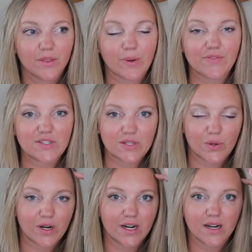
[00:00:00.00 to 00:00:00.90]
thrift
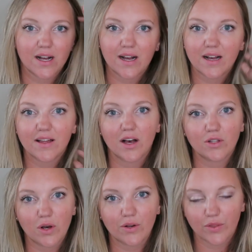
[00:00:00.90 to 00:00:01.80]
store, uh, a
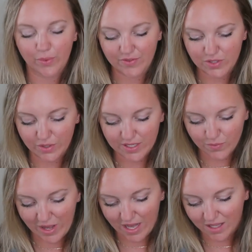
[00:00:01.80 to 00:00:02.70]
local thrift store
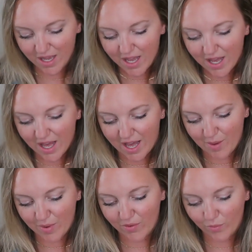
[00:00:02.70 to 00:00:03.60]
as well,
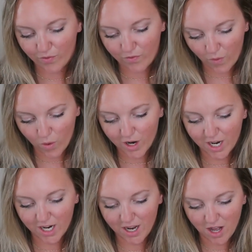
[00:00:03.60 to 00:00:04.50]
um,
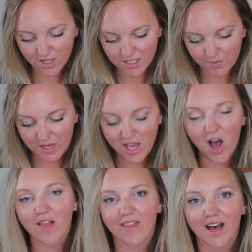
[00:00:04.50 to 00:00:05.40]
for to be
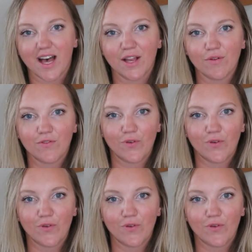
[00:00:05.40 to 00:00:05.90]
on the hunt